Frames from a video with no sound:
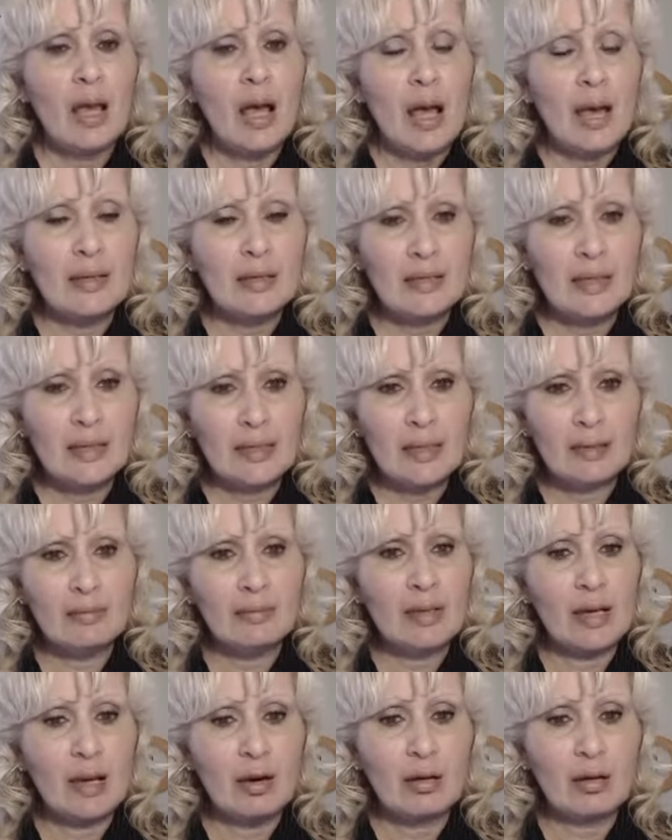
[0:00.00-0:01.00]
And get in
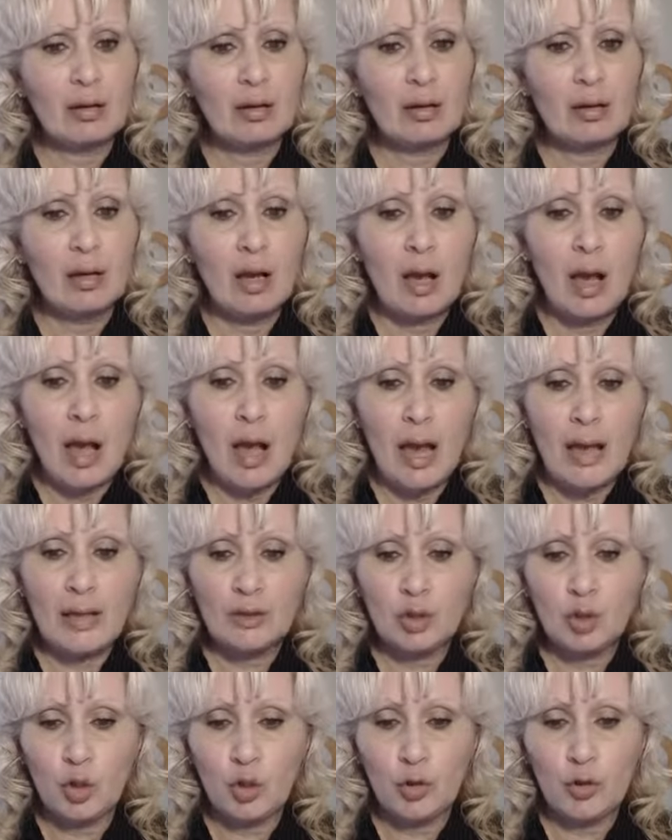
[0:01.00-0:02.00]
there
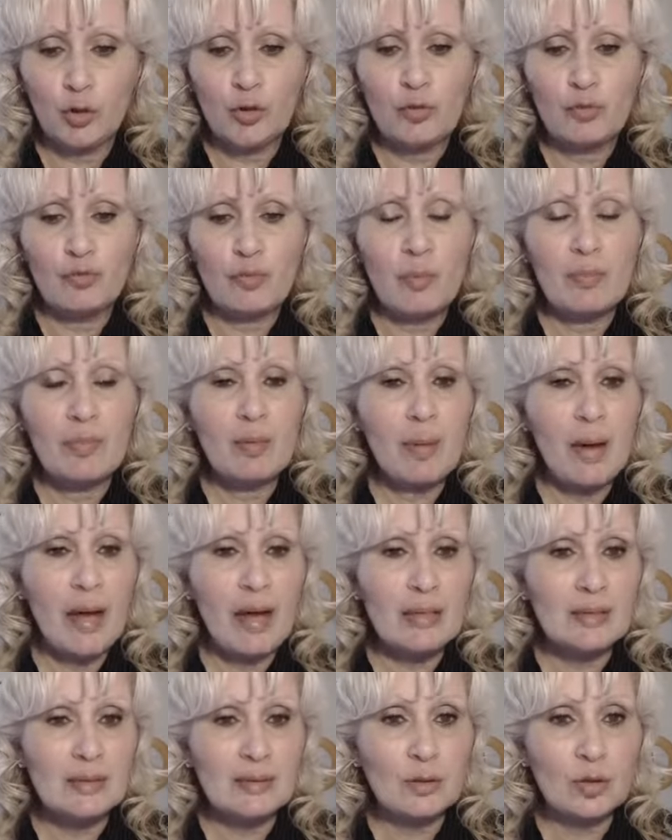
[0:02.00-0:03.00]
and learn from the
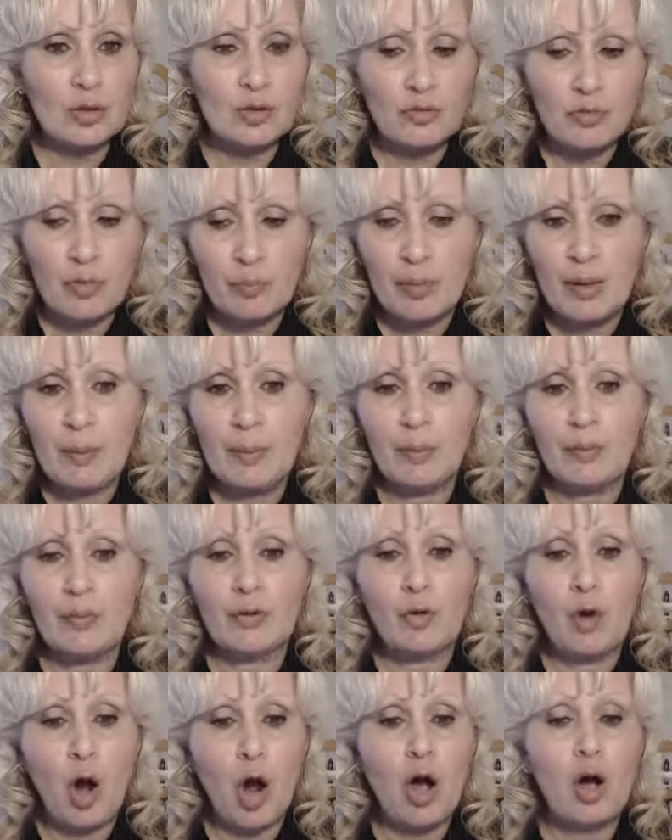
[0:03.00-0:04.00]
best, learn from people
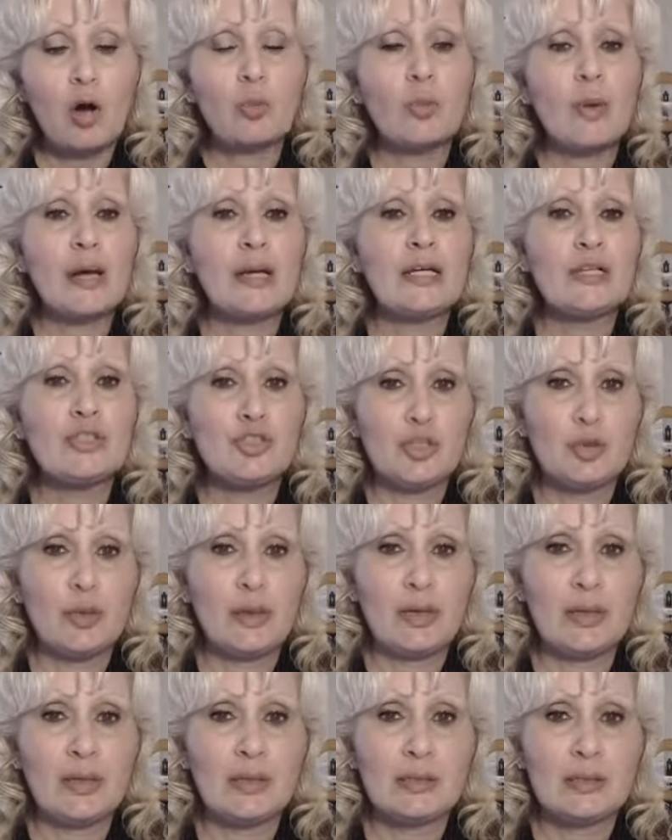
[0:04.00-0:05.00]
that are already
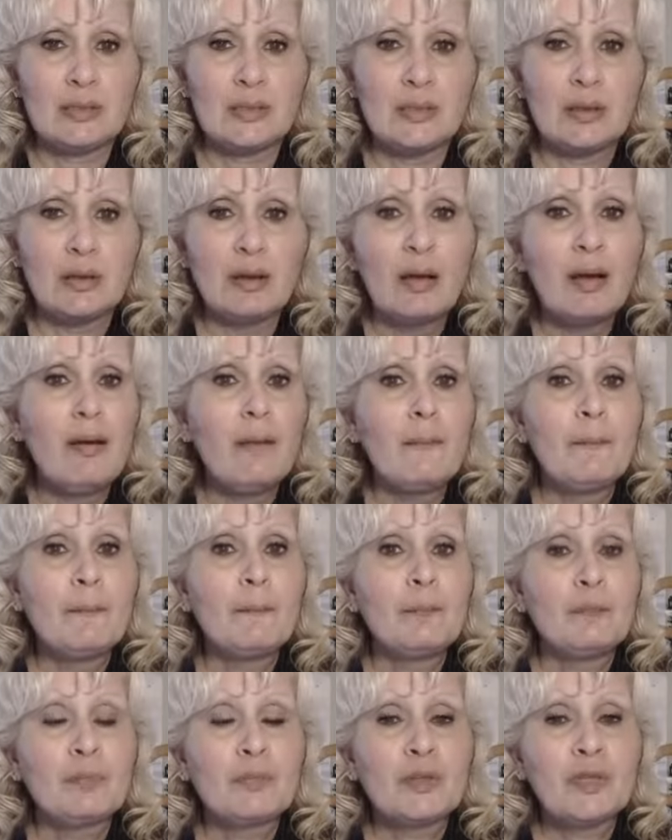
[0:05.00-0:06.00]
doing it.
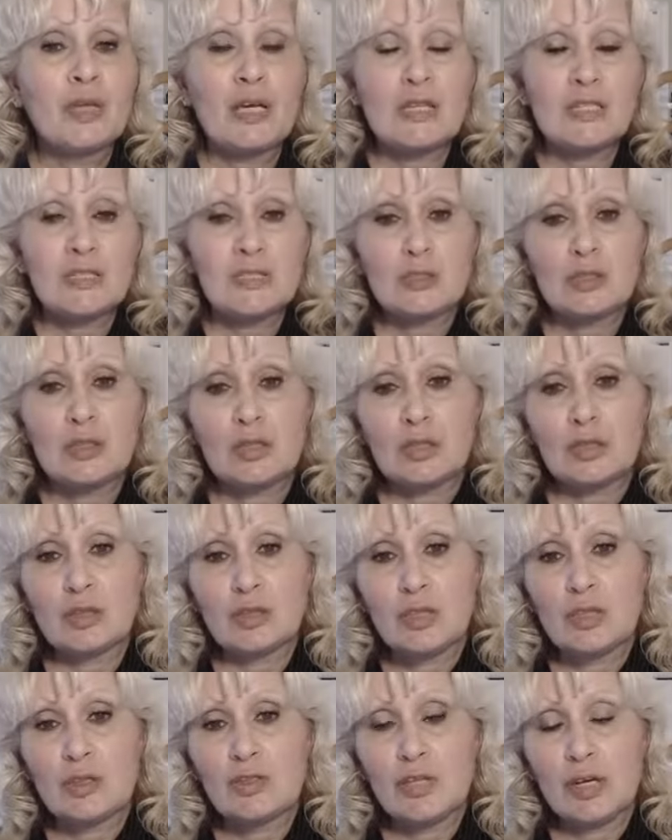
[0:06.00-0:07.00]
Because
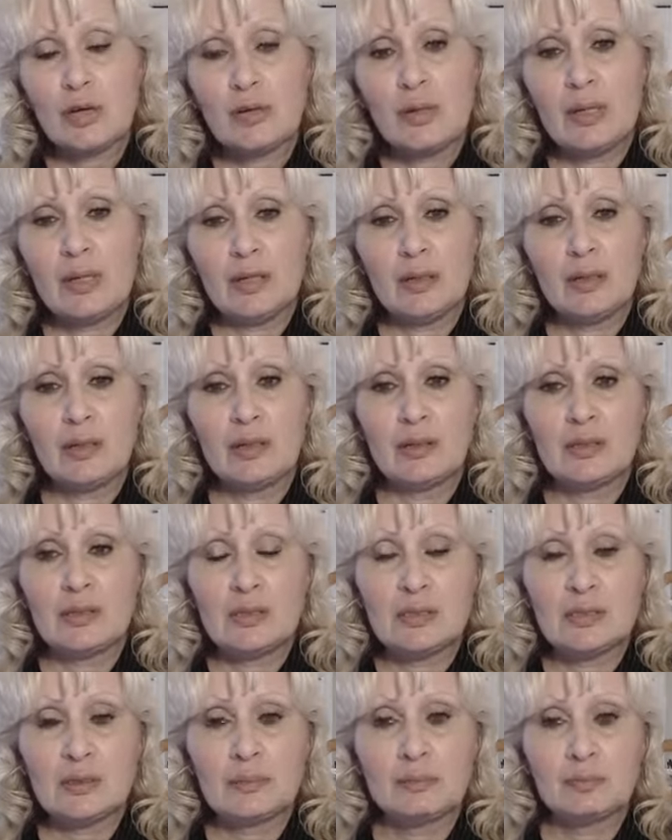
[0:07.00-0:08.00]
theory
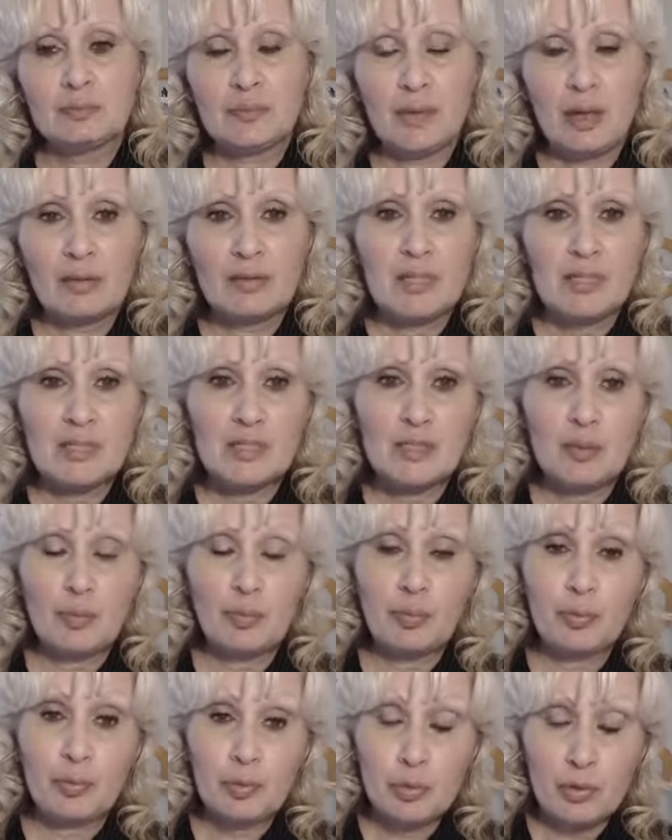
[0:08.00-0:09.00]
is, and this is a
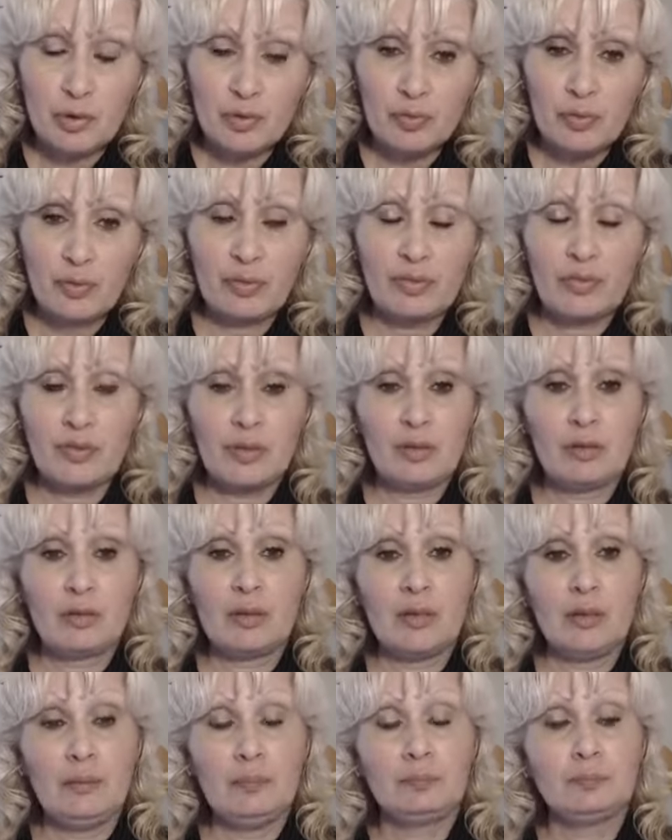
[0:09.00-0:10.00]
proven
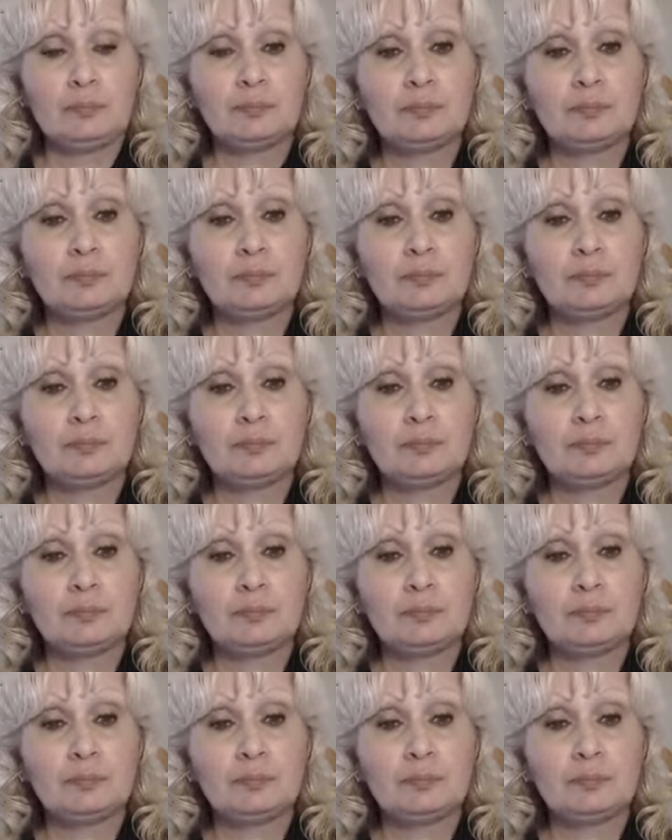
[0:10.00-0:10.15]
theory,